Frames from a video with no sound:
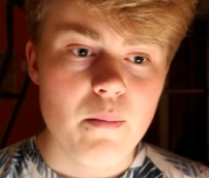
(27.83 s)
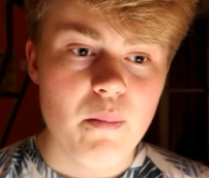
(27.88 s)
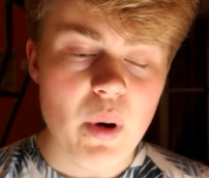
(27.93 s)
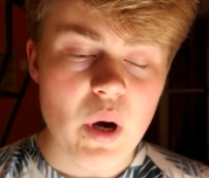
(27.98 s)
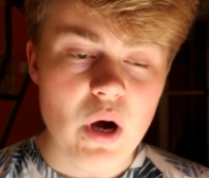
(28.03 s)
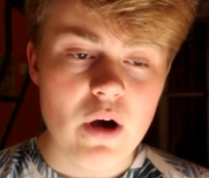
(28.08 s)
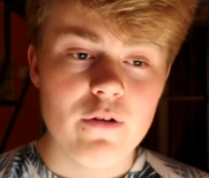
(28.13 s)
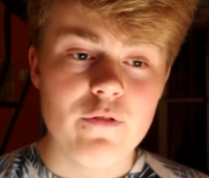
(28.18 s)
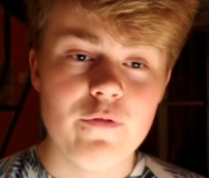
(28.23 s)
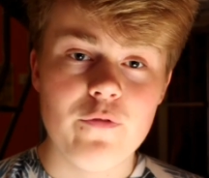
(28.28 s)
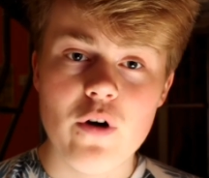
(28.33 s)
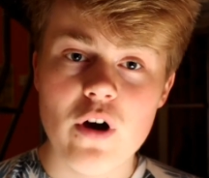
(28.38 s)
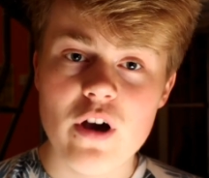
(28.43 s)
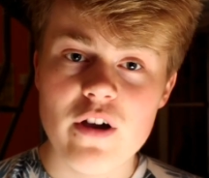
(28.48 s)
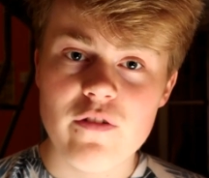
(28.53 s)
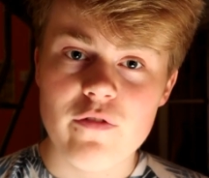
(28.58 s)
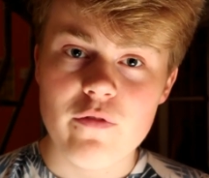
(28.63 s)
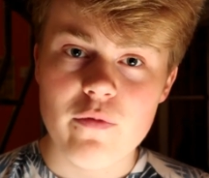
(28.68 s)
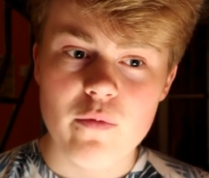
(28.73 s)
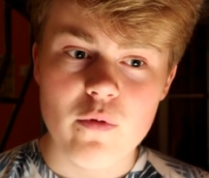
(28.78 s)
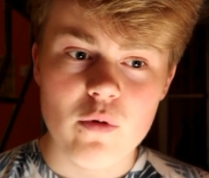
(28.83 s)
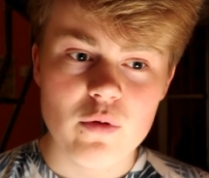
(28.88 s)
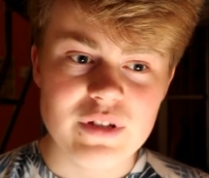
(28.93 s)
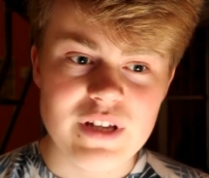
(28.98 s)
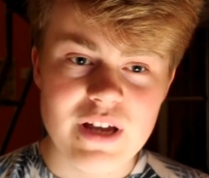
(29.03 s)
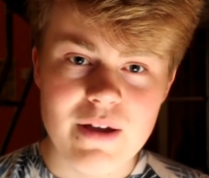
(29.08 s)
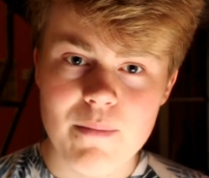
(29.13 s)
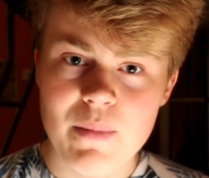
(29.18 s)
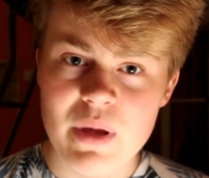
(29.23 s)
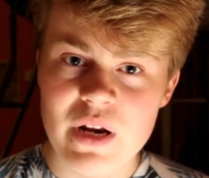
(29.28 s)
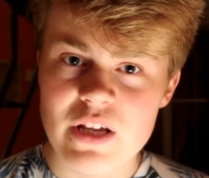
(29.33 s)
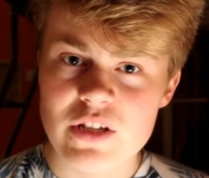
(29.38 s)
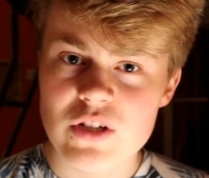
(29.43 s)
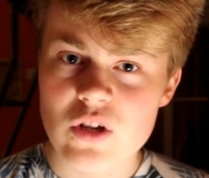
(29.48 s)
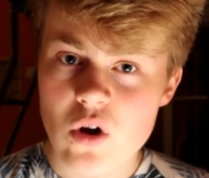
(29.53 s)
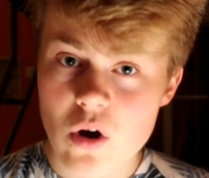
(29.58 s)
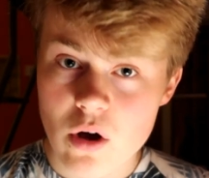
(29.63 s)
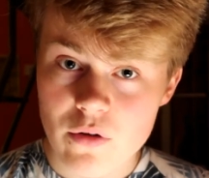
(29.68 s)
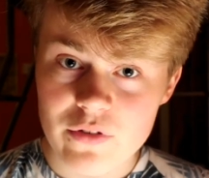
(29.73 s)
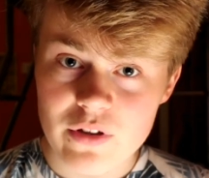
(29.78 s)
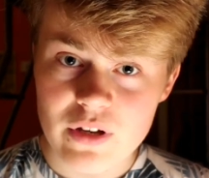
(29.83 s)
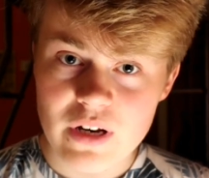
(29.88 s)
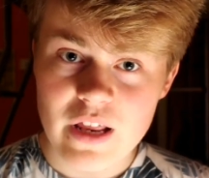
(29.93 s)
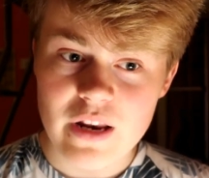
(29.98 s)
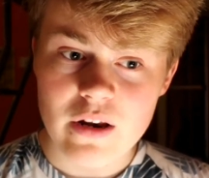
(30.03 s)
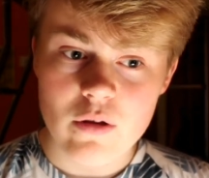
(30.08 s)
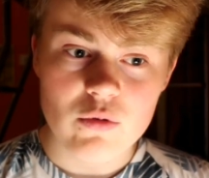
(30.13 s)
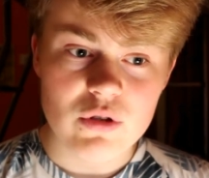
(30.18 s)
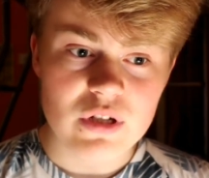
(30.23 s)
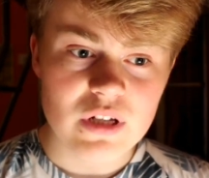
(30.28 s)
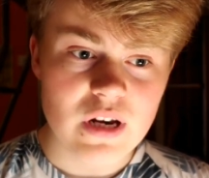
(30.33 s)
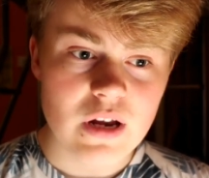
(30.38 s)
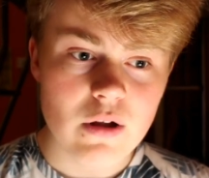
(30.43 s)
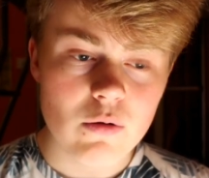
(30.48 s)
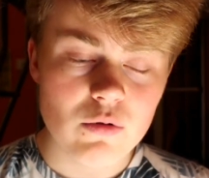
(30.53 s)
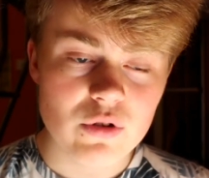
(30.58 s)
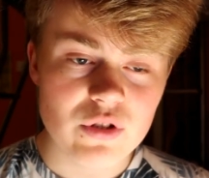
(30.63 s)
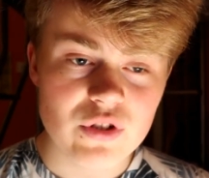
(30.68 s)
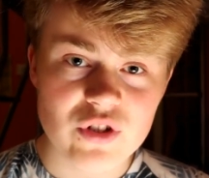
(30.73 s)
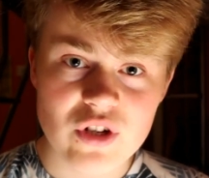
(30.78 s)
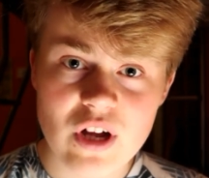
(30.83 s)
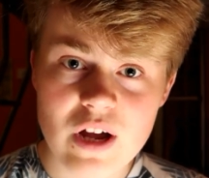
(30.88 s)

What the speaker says: But 5 or 10 minutes after Leno was announced,